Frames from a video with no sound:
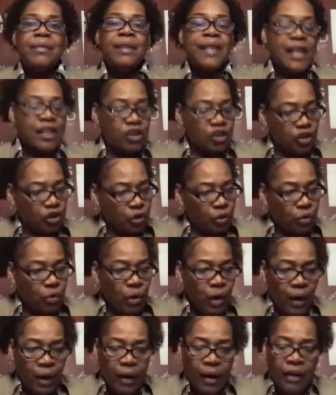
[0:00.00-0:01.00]
that's
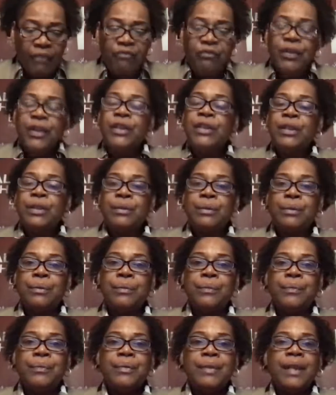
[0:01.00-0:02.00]
too hard for
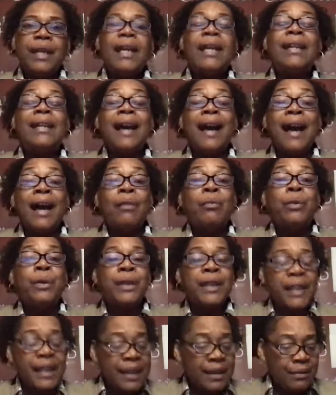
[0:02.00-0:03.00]
you, and I
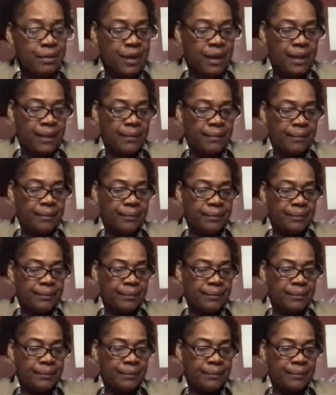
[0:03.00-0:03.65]
will hear it.